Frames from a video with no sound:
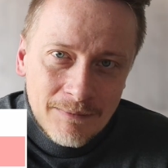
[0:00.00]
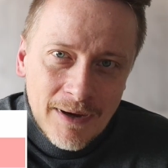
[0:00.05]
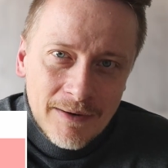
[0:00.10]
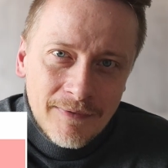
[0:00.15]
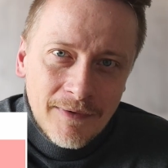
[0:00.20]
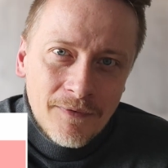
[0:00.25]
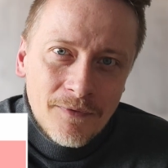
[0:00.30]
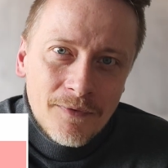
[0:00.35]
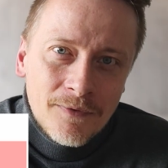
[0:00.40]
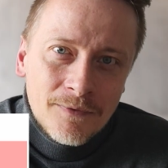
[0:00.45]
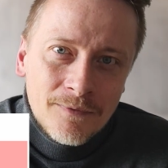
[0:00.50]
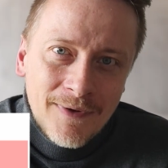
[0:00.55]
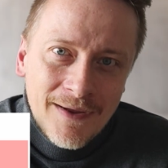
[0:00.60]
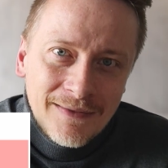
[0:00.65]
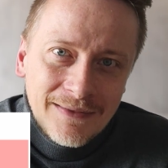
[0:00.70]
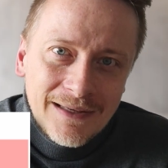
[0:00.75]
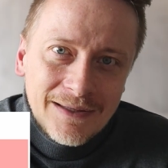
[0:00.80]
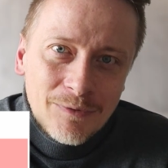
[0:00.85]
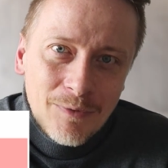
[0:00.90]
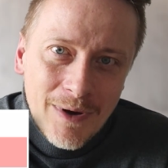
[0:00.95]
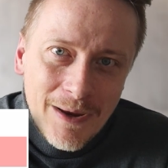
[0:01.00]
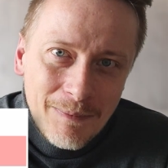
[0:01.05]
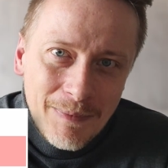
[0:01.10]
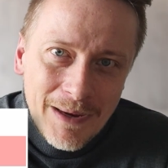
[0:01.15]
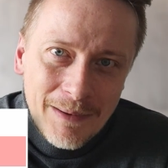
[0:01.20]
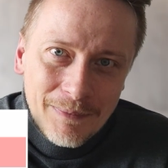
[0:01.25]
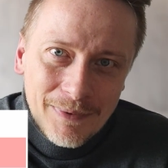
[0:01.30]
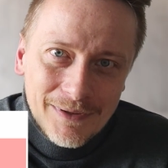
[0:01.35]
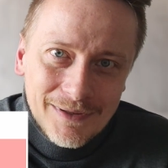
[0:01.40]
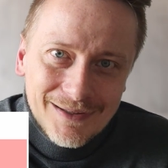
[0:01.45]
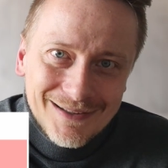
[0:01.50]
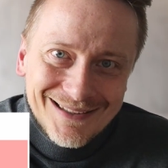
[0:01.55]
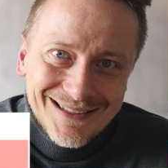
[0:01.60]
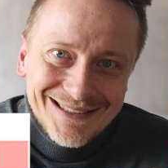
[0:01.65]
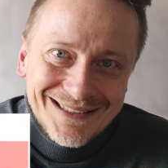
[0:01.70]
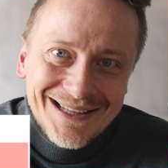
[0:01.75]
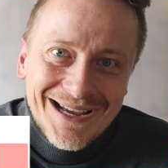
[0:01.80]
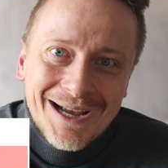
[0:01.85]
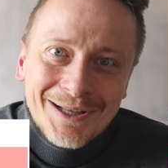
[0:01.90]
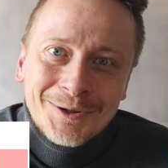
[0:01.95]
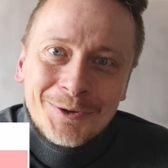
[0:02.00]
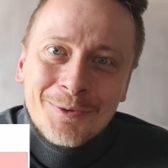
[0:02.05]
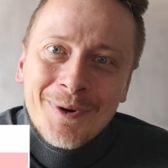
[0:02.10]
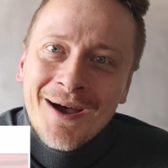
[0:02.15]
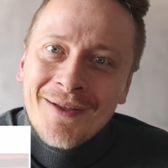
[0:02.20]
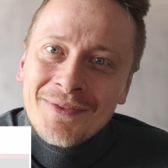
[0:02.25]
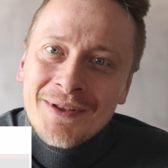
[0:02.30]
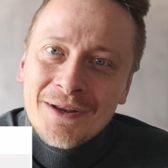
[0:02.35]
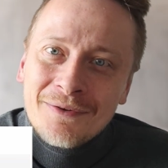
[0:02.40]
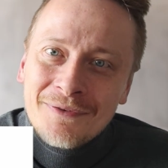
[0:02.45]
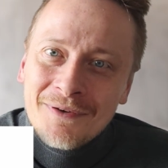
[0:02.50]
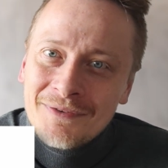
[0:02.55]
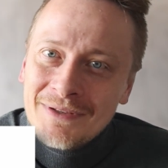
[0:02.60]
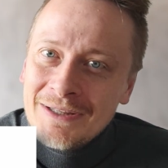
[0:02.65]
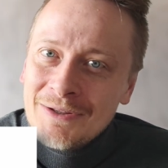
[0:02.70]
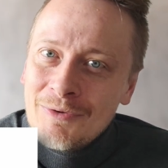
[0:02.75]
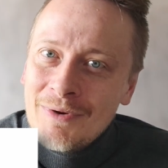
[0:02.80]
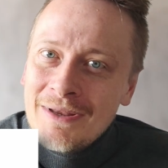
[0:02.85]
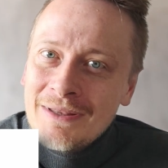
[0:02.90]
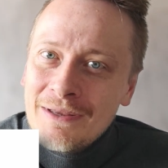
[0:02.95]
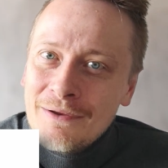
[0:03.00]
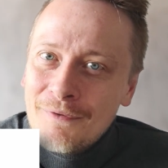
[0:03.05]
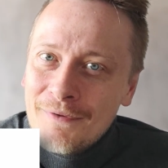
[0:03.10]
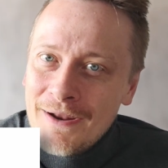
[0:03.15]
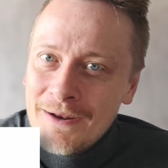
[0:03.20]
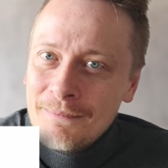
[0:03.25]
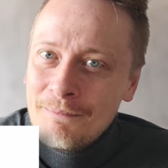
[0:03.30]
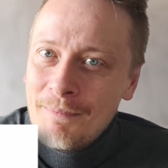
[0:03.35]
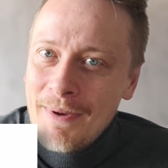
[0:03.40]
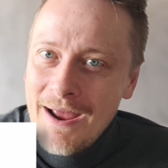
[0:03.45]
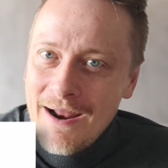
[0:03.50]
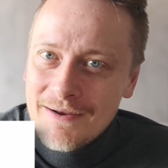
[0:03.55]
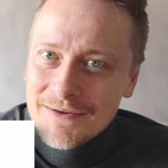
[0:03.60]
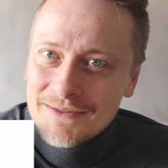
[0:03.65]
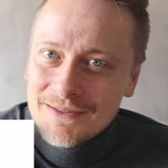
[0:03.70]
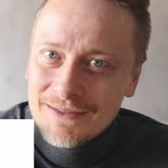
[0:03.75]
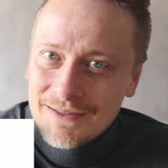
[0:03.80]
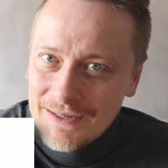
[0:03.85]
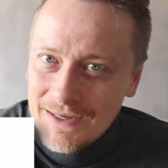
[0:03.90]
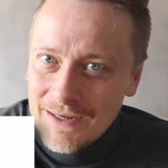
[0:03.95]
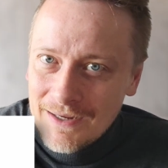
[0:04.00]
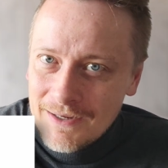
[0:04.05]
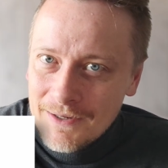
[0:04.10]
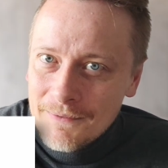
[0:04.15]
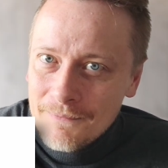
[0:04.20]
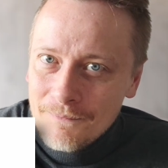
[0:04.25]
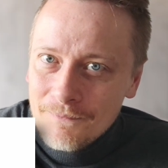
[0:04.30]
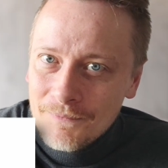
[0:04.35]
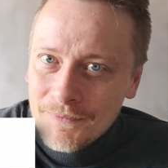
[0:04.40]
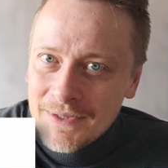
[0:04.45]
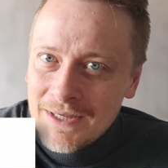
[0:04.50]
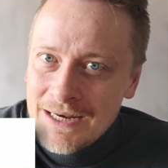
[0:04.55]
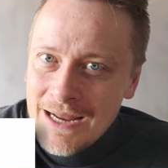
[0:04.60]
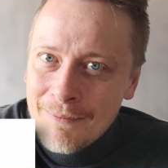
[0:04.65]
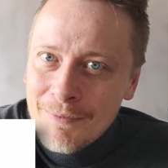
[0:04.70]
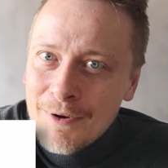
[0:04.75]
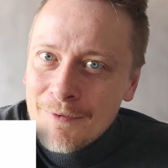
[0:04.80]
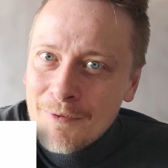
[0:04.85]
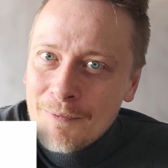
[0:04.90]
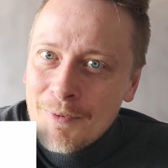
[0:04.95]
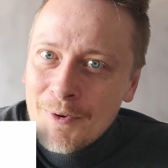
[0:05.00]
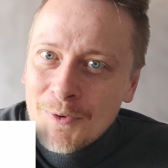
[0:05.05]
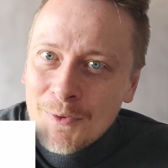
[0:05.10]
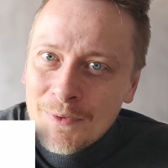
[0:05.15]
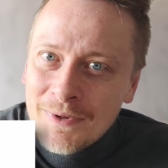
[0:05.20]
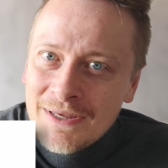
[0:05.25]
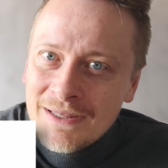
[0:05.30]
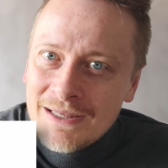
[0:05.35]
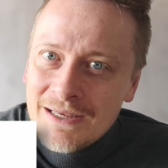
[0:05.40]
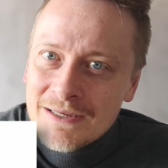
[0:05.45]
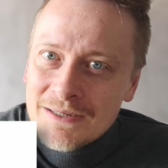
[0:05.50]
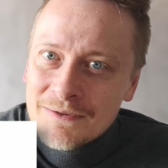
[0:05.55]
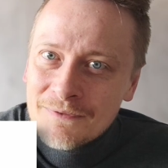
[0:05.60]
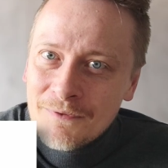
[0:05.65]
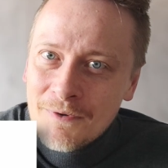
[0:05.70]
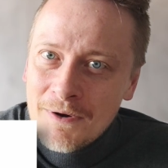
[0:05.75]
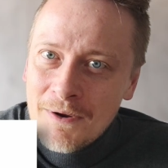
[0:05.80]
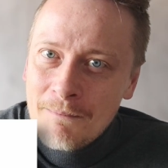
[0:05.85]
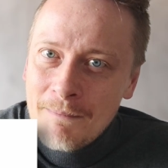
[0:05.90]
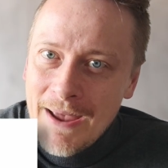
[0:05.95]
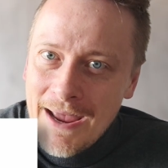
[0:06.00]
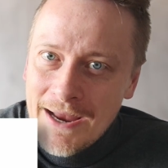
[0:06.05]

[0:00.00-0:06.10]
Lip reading: But with 23 people, there are 253 different pairs. The number of opportunities for a